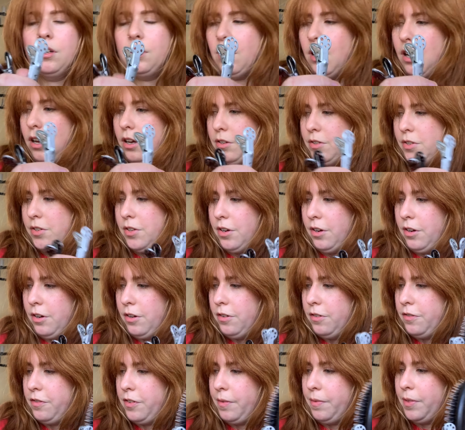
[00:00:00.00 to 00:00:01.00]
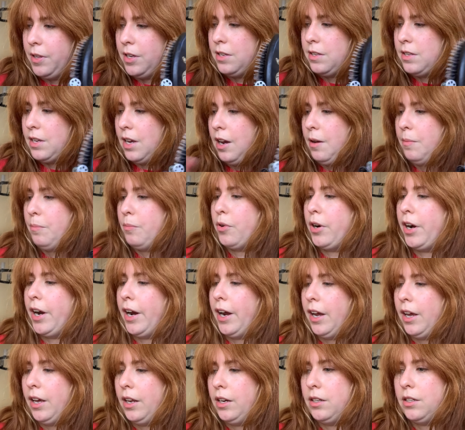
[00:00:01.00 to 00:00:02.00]
Also from the same
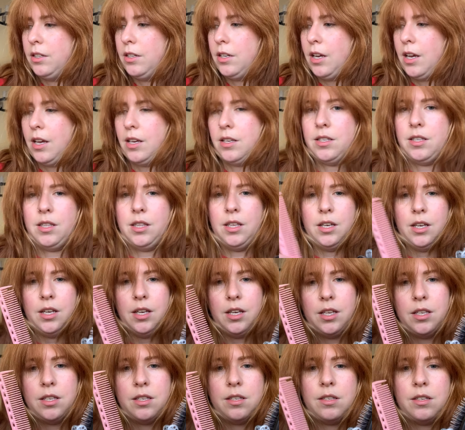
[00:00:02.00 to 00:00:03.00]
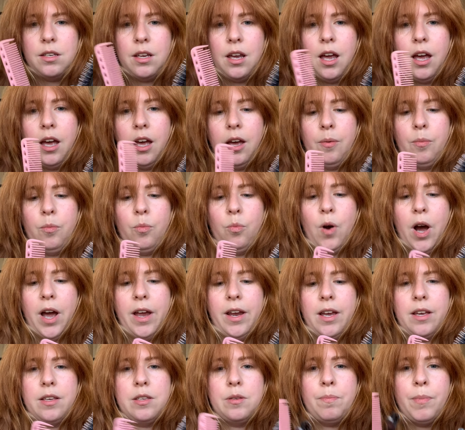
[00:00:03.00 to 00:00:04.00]
brand as this,
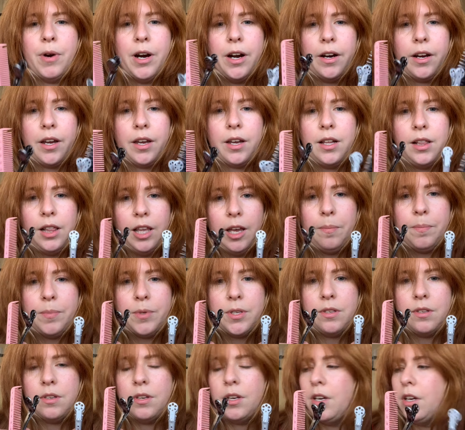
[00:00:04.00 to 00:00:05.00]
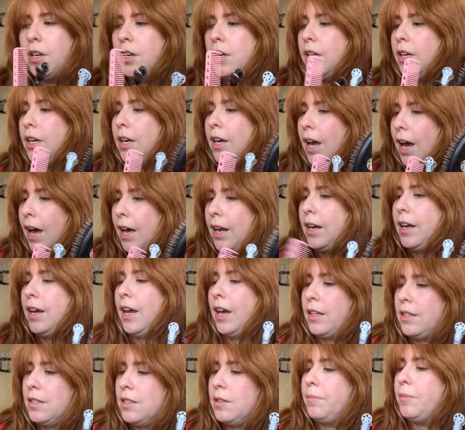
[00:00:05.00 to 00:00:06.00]
YS Park clips, you gotta
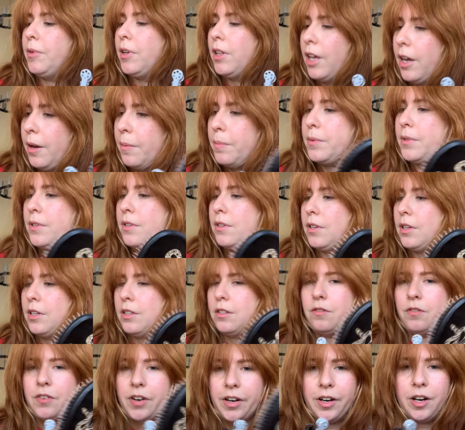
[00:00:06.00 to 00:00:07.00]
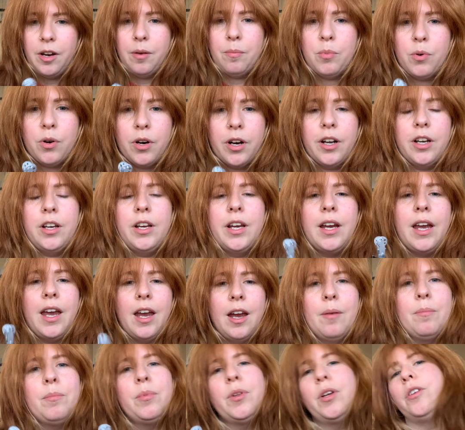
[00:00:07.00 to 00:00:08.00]
get some clips. It's very important. You
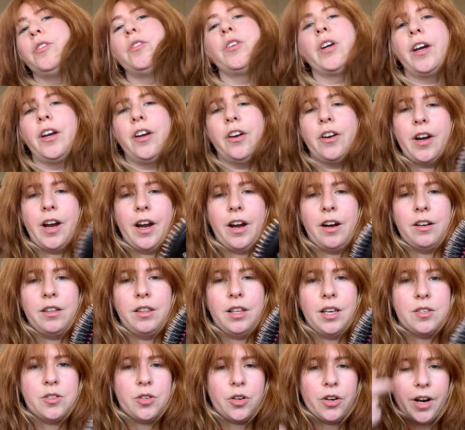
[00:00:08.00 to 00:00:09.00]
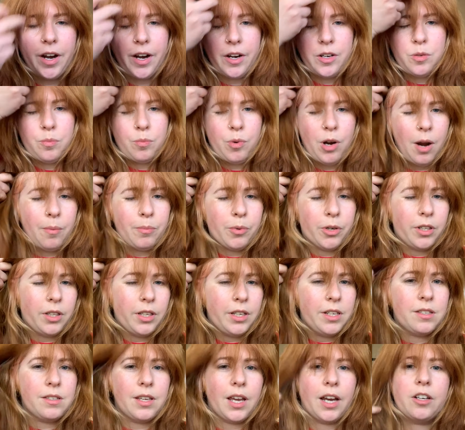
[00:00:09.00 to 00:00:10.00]
can't blow dry your hair unless your hair is properly
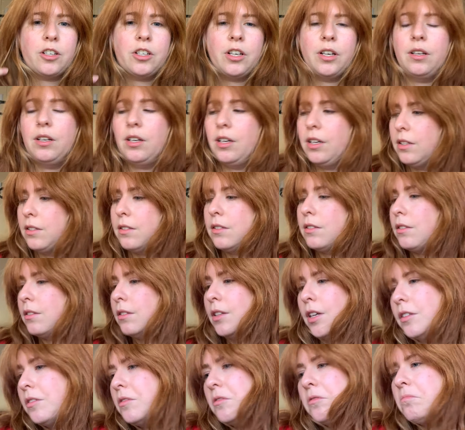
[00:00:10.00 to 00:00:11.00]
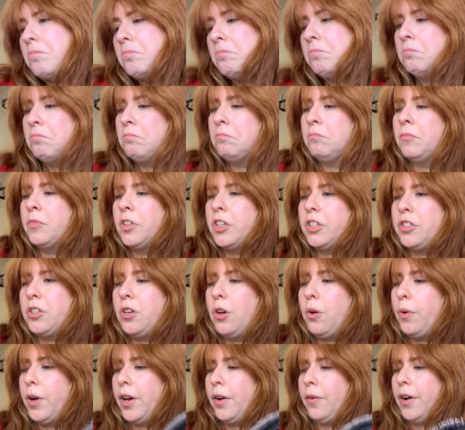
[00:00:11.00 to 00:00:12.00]
sectioned. There's
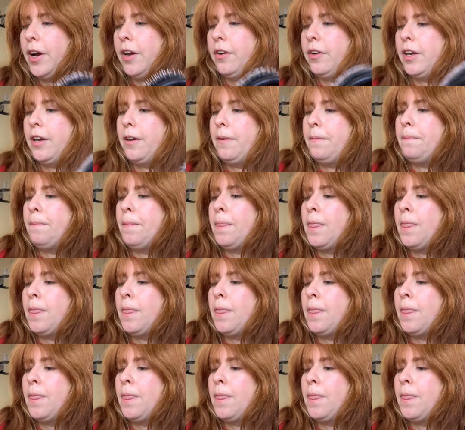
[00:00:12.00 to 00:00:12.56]
no way around it.